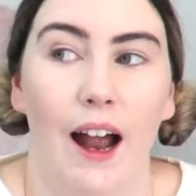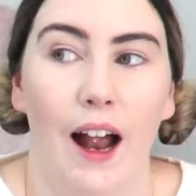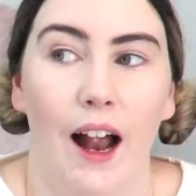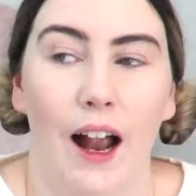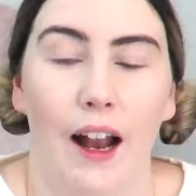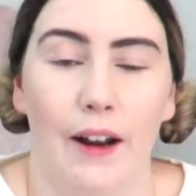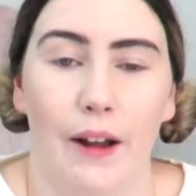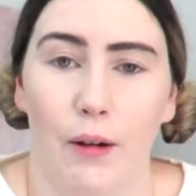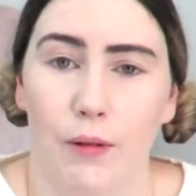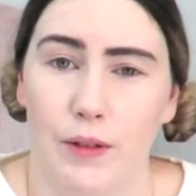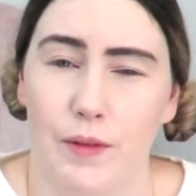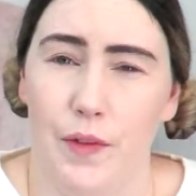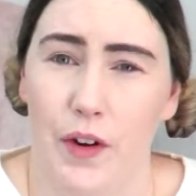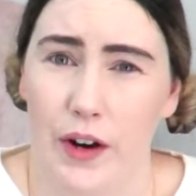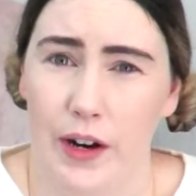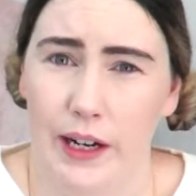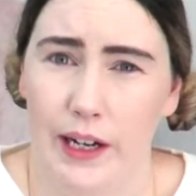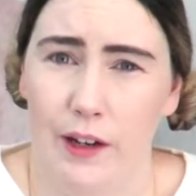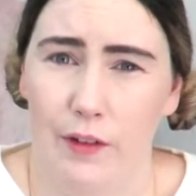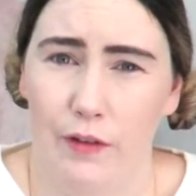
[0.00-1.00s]
And I was
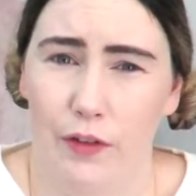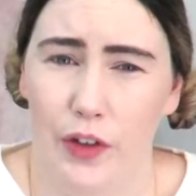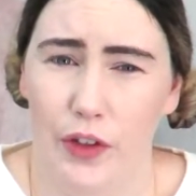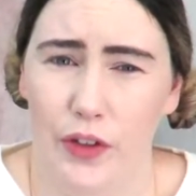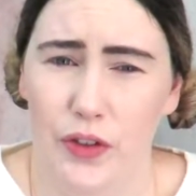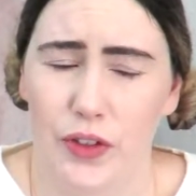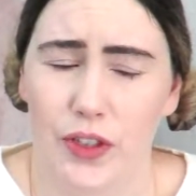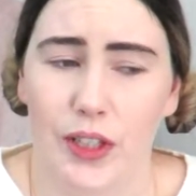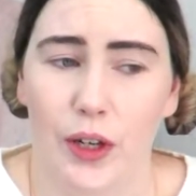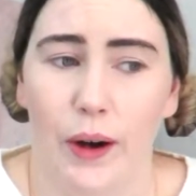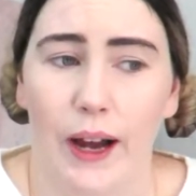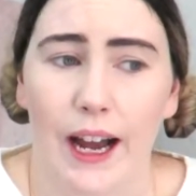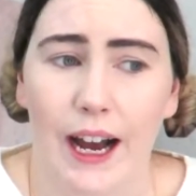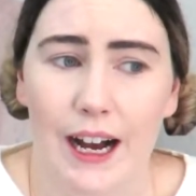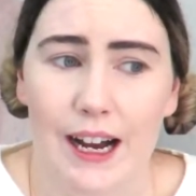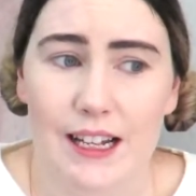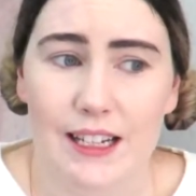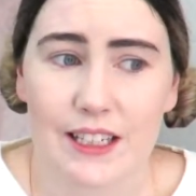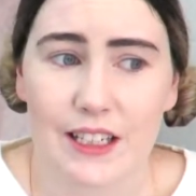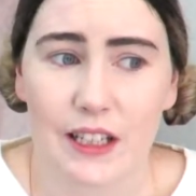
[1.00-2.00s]
very confused, so I
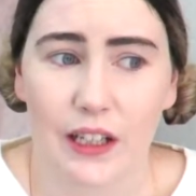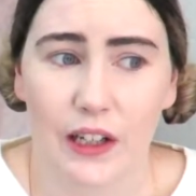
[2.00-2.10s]
asked the